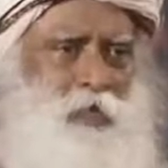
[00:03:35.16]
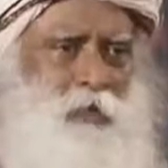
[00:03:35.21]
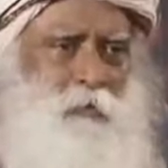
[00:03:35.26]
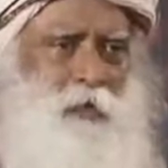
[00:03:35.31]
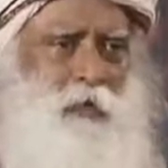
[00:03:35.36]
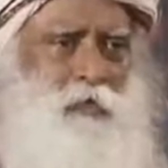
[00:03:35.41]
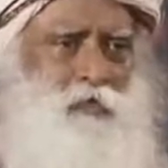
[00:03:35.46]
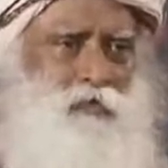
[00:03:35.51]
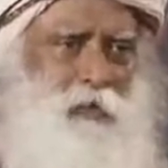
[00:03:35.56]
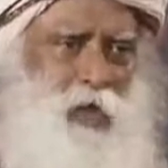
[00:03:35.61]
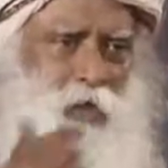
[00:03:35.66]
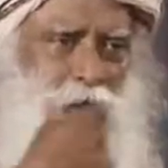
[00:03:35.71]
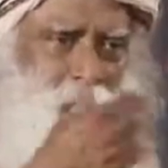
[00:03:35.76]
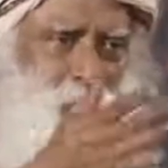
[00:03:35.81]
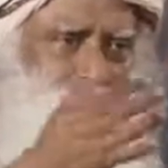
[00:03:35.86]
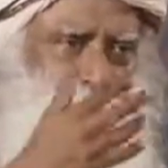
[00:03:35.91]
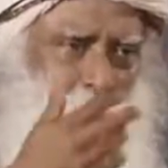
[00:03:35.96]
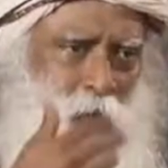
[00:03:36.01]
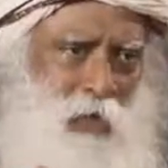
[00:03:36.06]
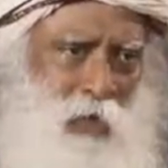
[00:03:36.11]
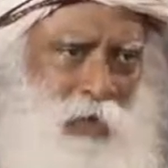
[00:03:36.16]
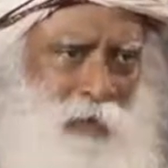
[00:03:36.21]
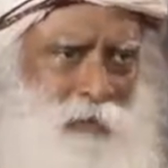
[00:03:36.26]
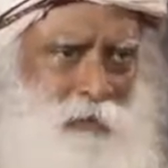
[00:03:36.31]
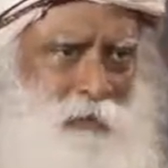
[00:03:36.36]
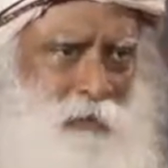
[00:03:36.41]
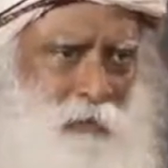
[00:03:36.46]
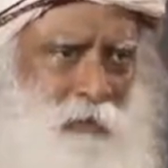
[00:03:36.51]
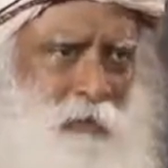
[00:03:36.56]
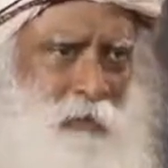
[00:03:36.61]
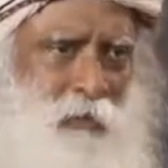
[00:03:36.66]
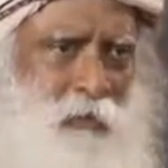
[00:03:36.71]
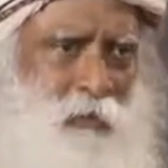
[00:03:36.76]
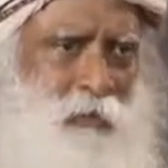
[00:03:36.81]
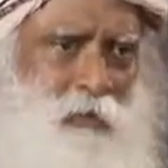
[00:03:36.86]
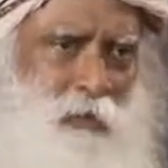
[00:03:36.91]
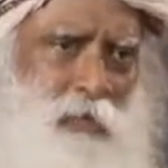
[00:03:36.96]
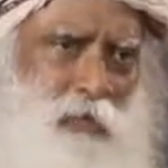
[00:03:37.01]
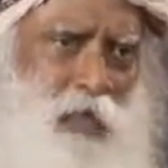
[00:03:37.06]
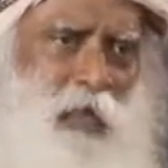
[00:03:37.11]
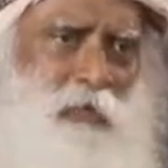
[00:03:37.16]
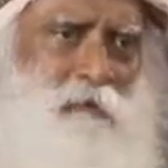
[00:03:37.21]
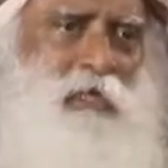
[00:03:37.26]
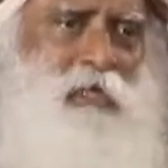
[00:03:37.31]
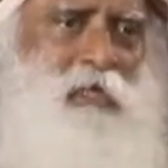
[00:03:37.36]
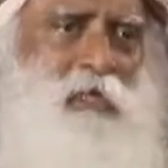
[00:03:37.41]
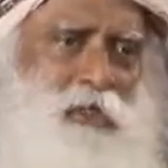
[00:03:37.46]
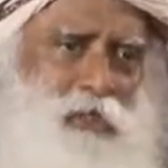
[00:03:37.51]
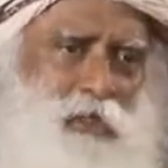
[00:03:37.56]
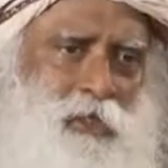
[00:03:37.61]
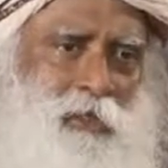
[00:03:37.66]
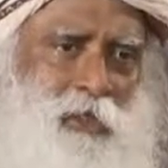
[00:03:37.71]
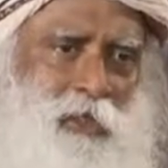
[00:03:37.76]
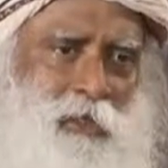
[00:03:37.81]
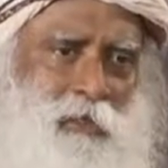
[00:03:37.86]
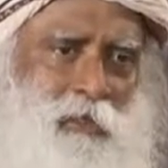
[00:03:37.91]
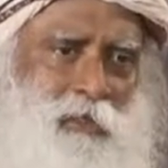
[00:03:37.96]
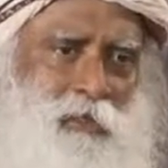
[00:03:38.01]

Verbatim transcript: to me why you don't like it, then I will consider.